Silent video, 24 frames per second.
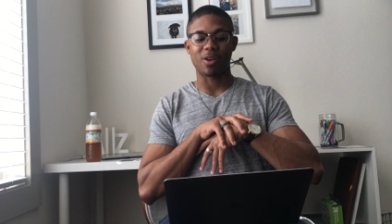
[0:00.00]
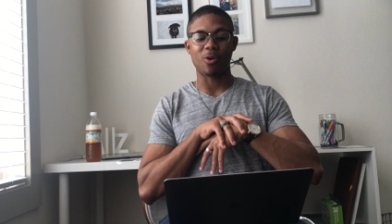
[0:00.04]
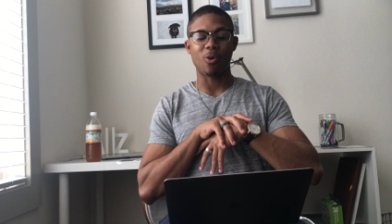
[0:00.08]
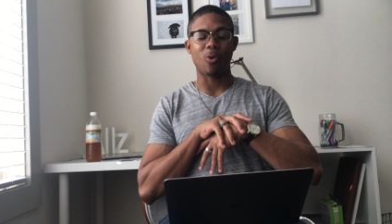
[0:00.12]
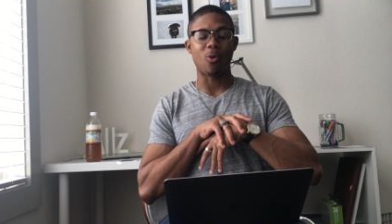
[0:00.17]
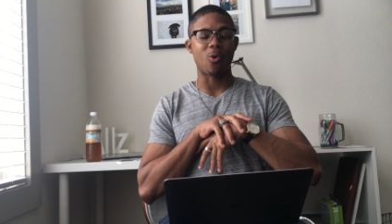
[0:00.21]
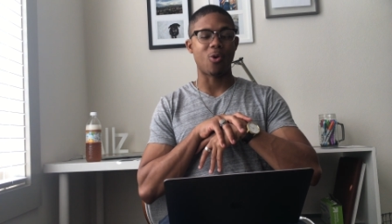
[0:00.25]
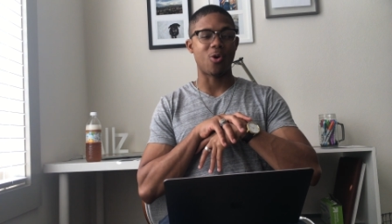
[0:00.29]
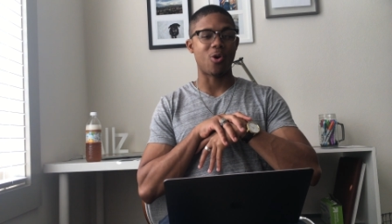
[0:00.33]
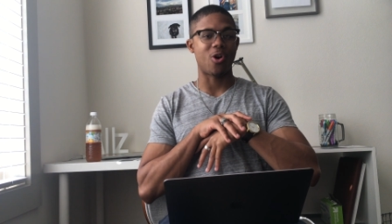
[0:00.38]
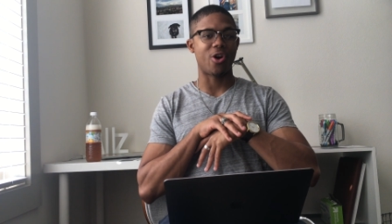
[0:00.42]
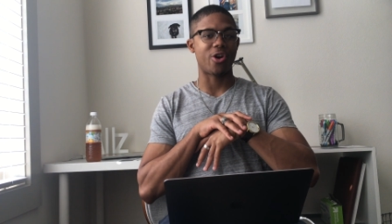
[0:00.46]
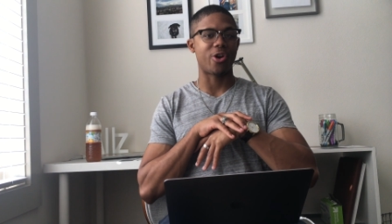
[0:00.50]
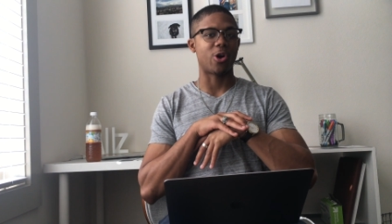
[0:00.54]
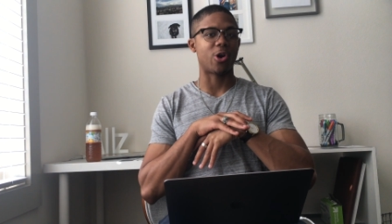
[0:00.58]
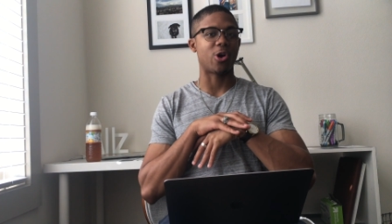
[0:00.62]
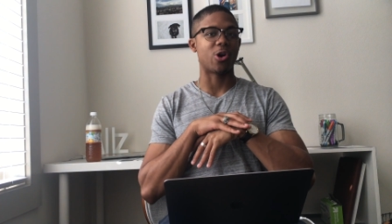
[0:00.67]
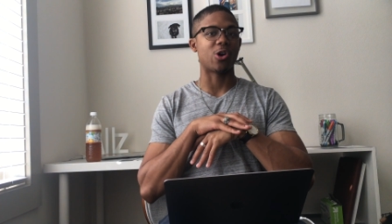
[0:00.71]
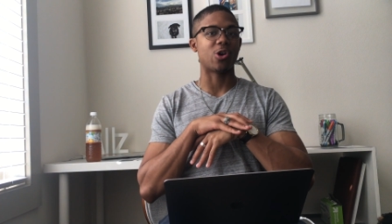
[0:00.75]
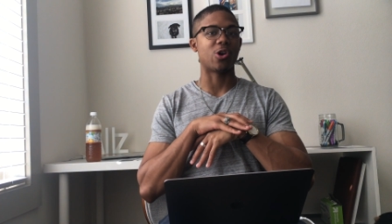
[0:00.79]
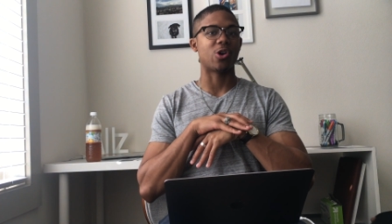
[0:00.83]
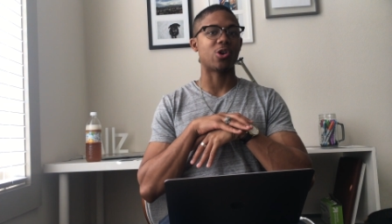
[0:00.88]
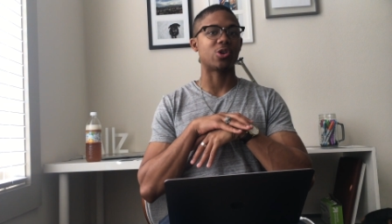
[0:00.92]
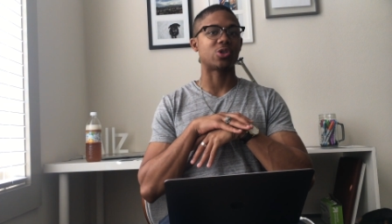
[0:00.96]
or
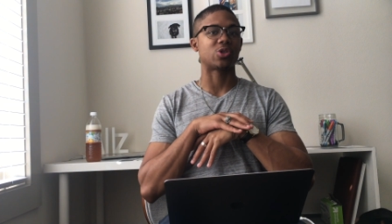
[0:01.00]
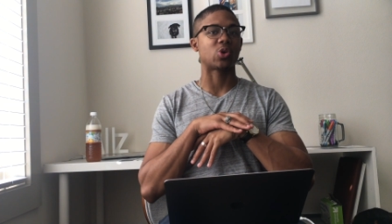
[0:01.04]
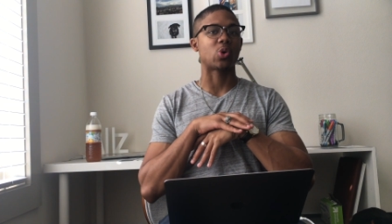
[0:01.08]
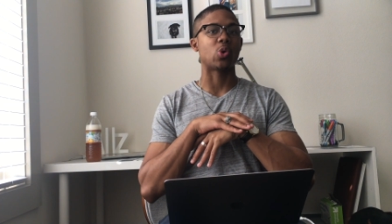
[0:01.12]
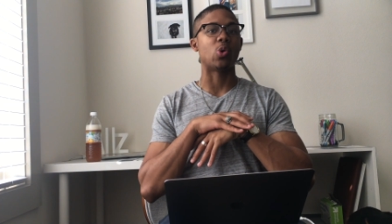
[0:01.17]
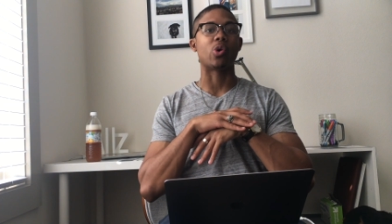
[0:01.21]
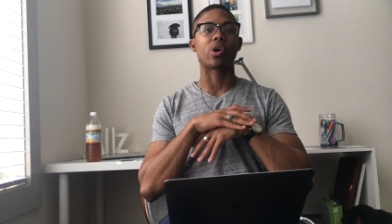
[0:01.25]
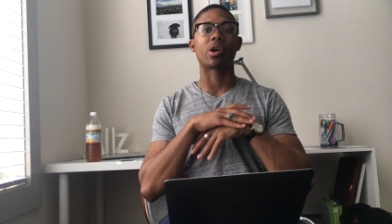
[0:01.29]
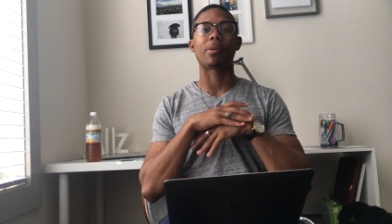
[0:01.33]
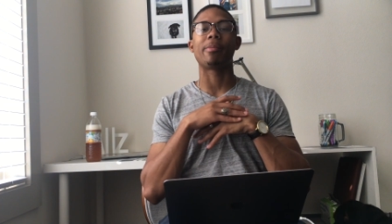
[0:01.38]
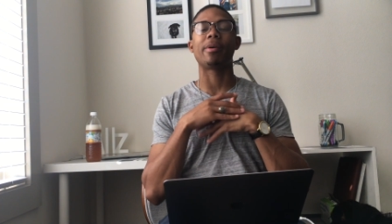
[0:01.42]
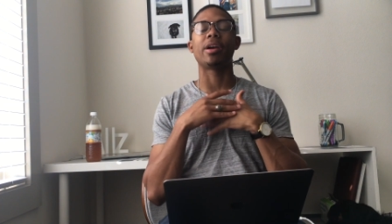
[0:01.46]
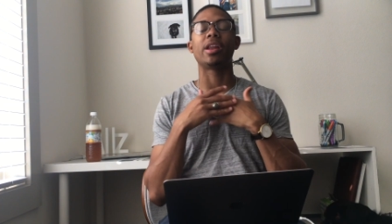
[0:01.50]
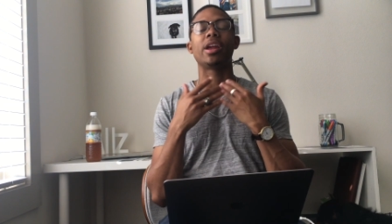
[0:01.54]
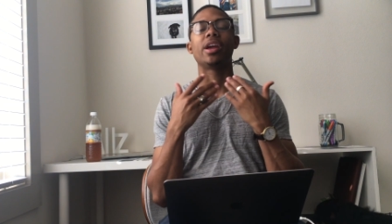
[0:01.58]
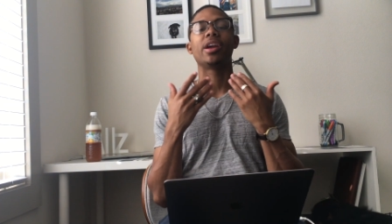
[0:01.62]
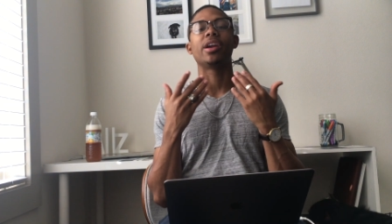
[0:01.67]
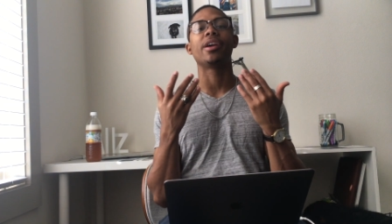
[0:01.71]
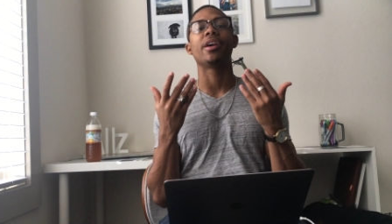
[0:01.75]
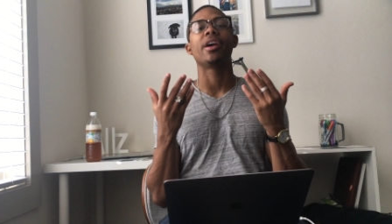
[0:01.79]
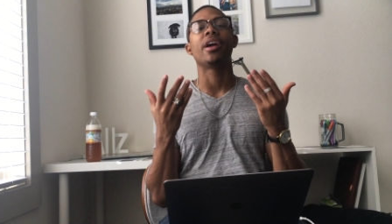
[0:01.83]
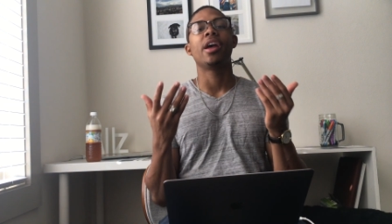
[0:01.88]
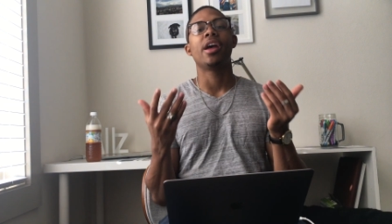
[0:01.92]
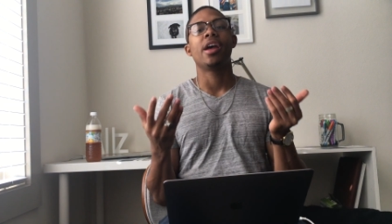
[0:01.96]
your school
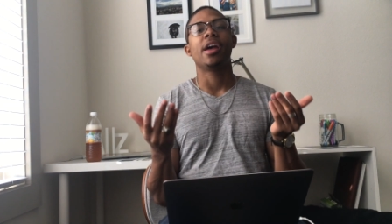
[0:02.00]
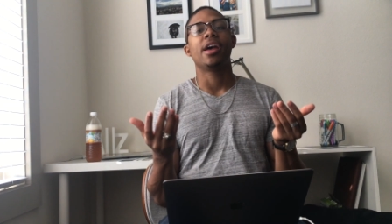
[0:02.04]
committee,